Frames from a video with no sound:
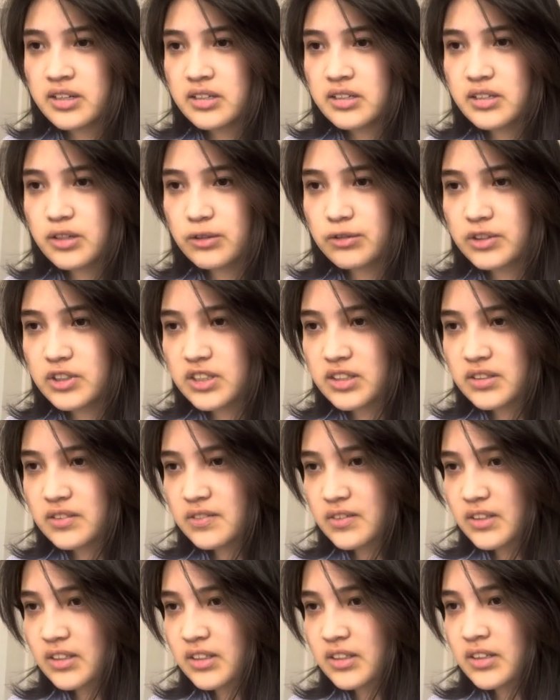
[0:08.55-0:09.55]
So first
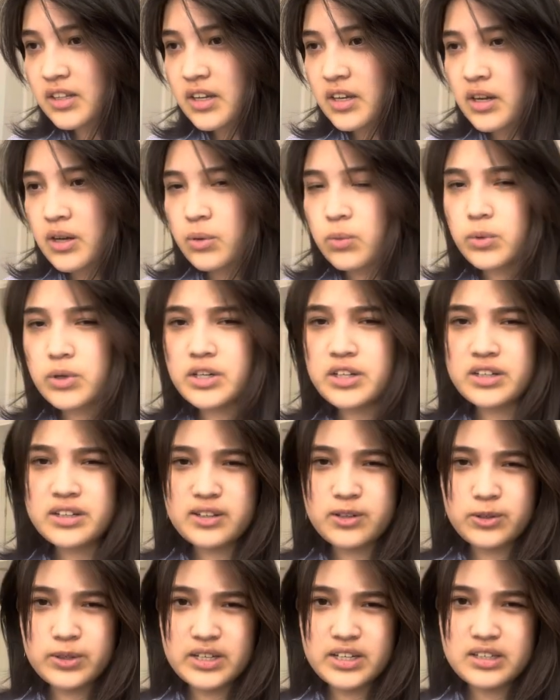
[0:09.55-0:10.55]
of all, what are
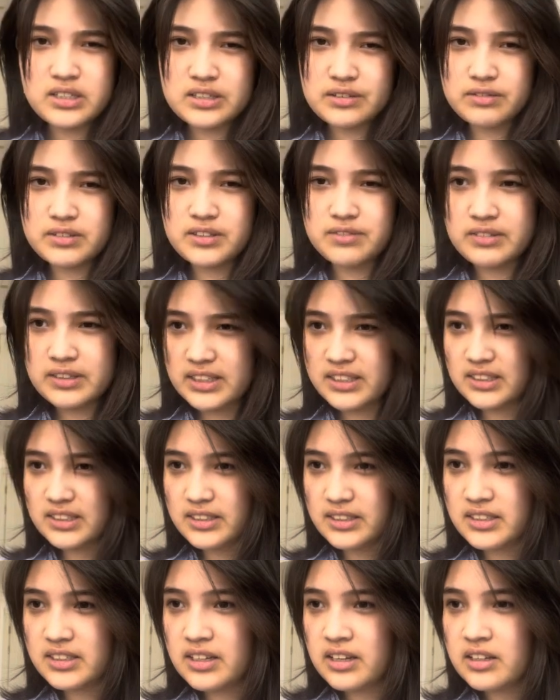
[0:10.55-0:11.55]
cohesive
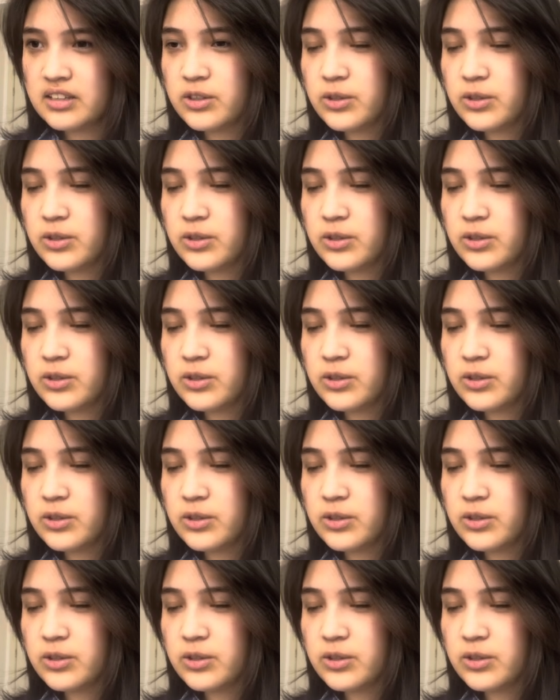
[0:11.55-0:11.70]
devices?